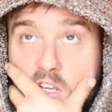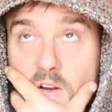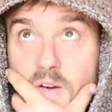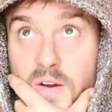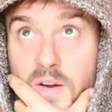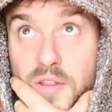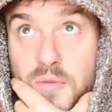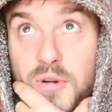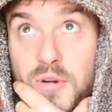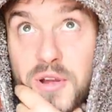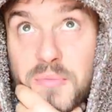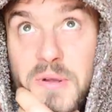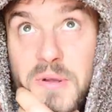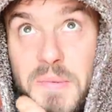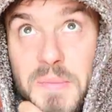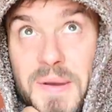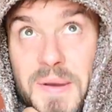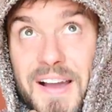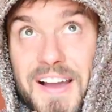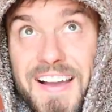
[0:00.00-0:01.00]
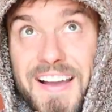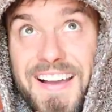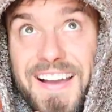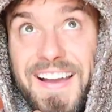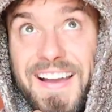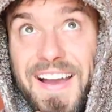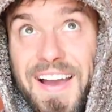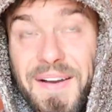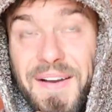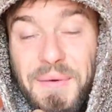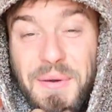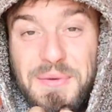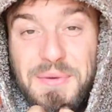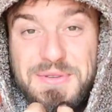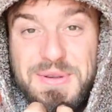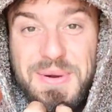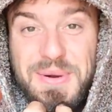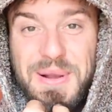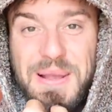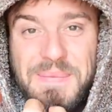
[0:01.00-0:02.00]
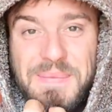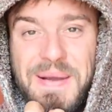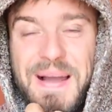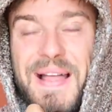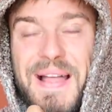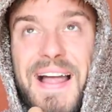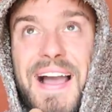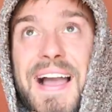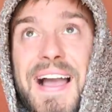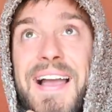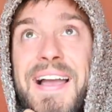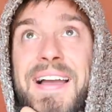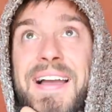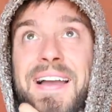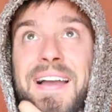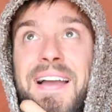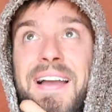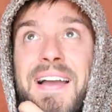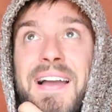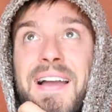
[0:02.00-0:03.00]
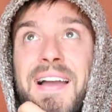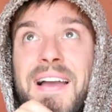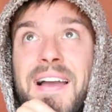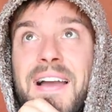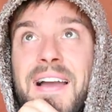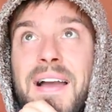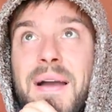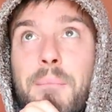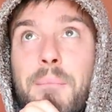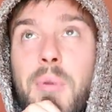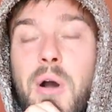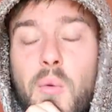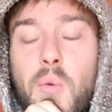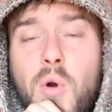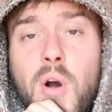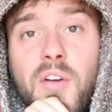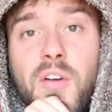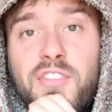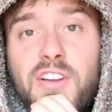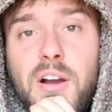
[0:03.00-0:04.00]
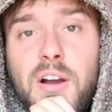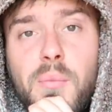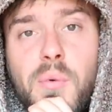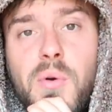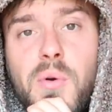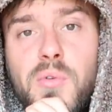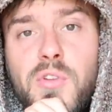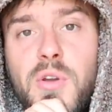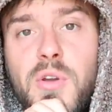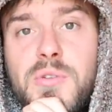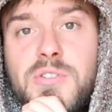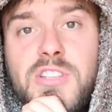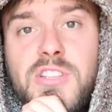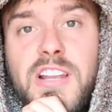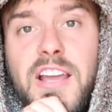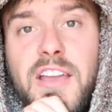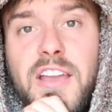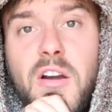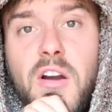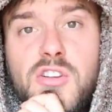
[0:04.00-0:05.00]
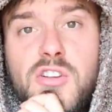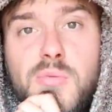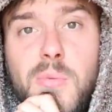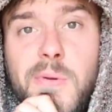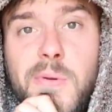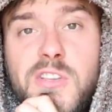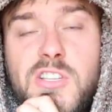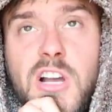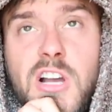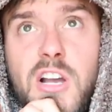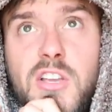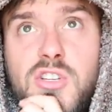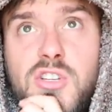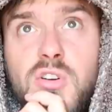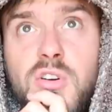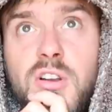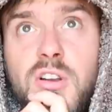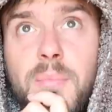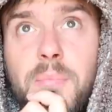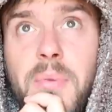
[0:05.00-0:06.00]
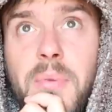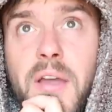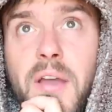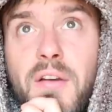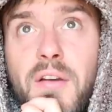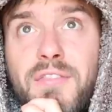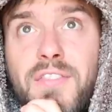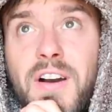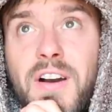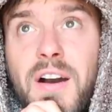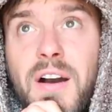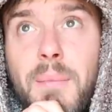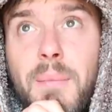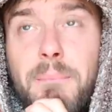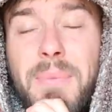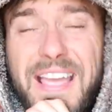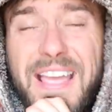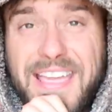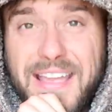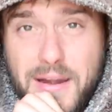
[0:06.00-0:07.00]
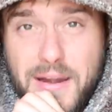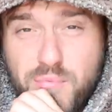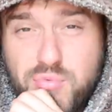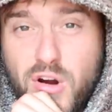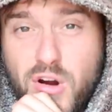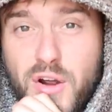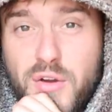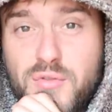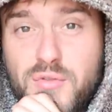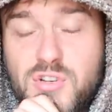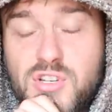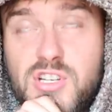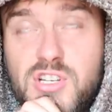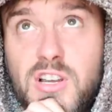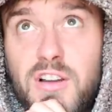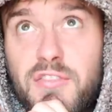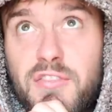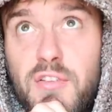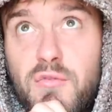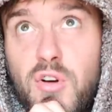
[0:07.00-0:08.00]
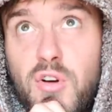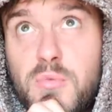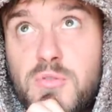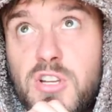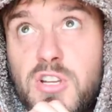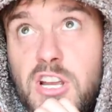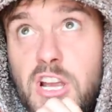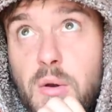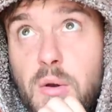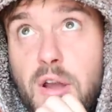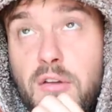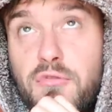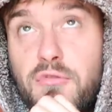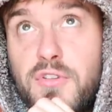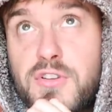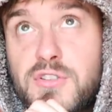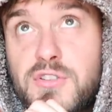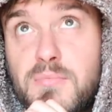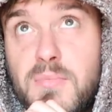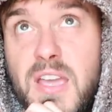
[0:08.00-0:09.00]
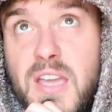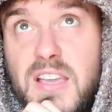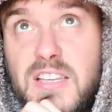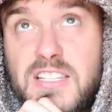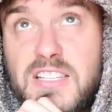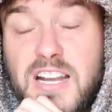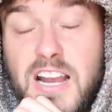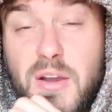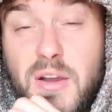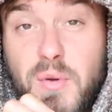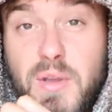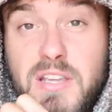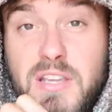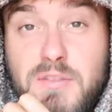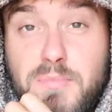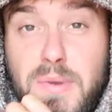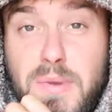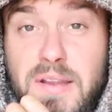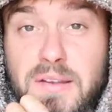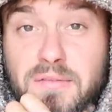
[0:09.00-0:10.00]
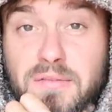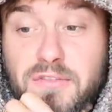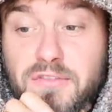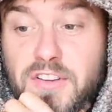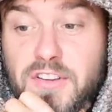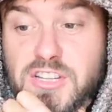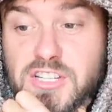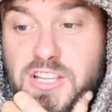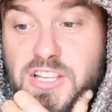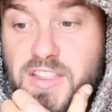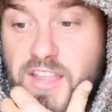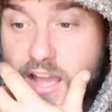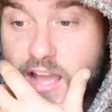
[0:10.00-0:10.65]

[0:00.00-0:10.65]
they're not at the moment, but I won't talk about that. But what I think I will do is today, guys, I'll probably touch on a bit of our baiting approach. I think Rob's going to go over his mix and how he's been fishing